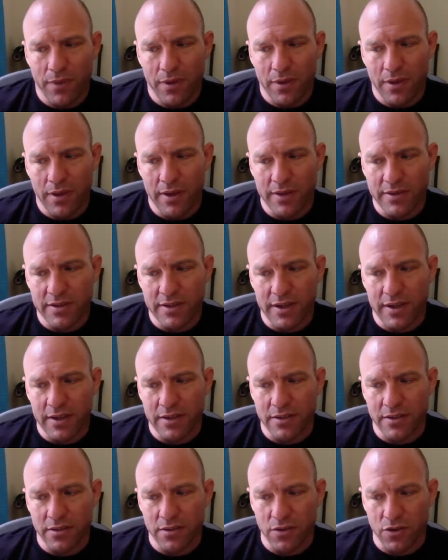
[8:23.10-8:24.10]

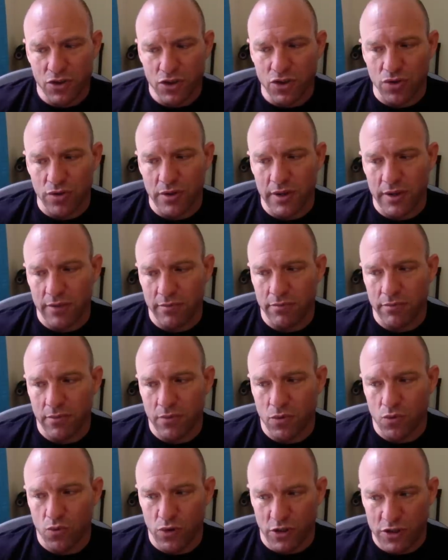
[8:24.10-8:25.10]
there's certainly
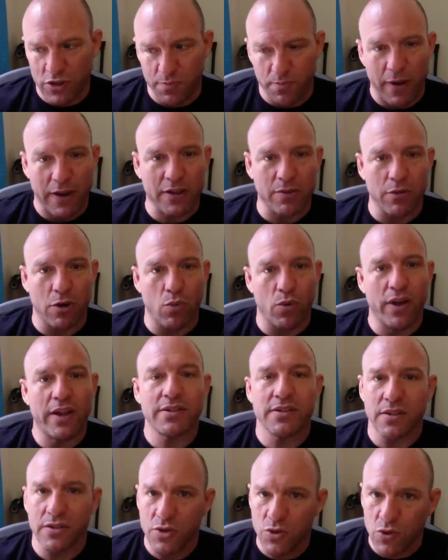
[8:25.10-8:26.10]
respectable
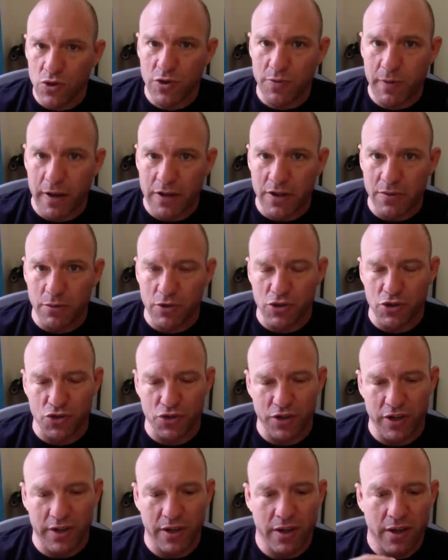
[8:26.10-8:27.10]
wins and it's a respectable
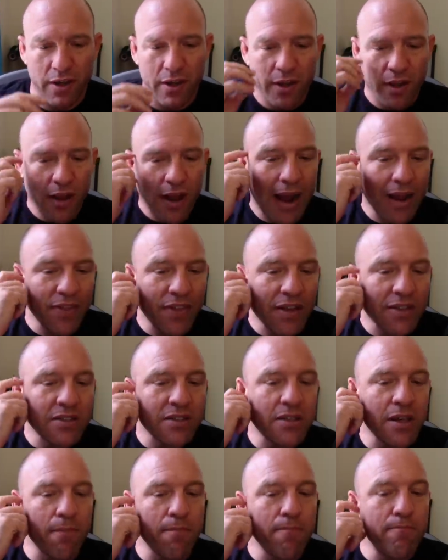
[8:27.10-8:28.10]
streak. I think it's
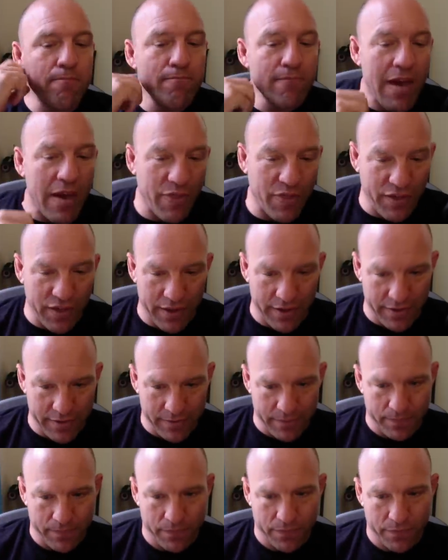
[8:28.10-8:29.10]
the method.
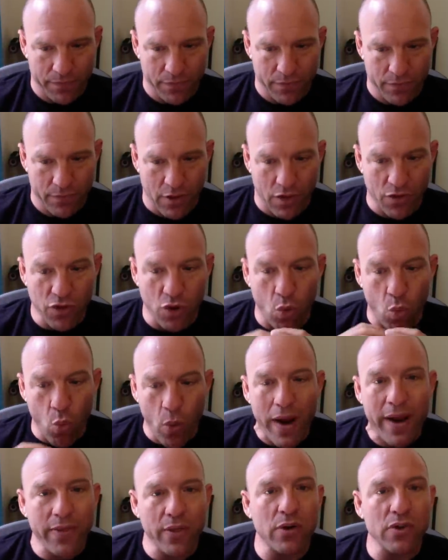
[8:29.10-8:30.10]
The
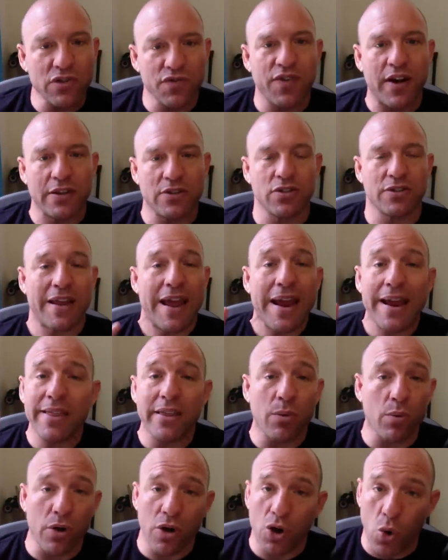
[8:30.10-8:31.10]
way those fights looked.
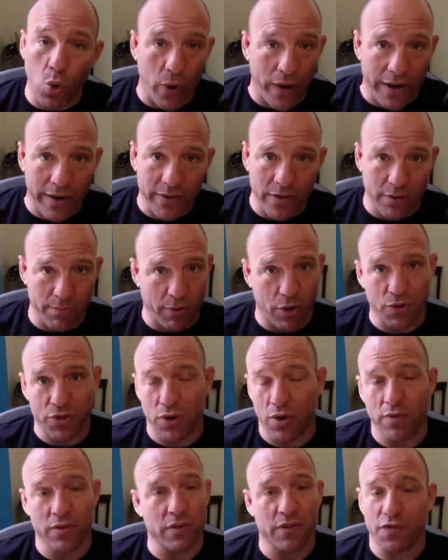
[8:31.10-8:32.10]
They were quick. They're both
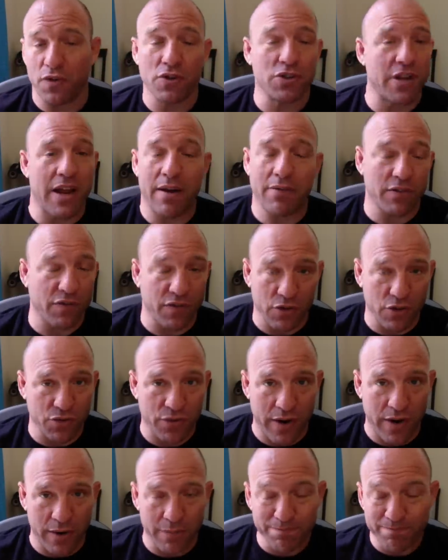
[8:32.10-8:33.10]
over in the first half of the first
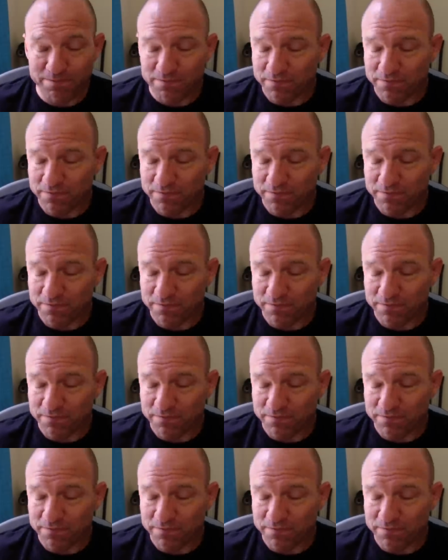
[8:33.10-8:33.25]
round.